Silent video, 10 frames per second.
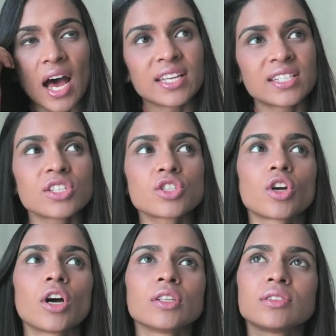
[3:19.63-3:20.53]
I did
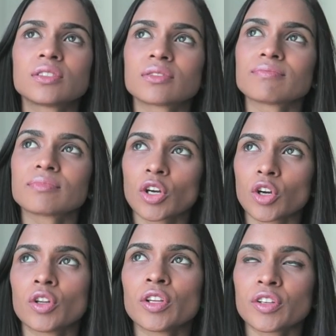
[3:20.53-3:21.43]
start
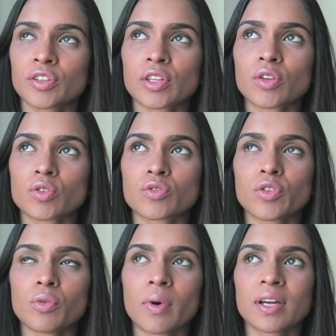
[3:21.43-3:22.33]
earlier than those
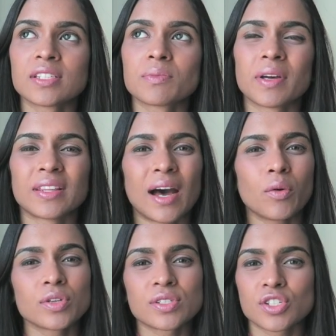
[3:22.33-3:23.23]
few months, but
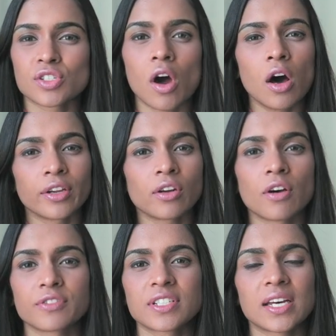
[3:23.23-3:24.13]
that was just on and
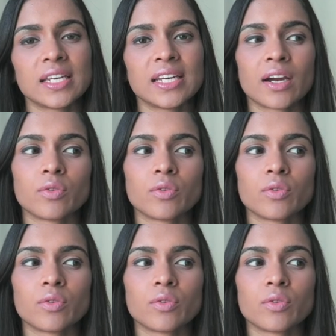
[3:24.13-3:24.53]
off studying.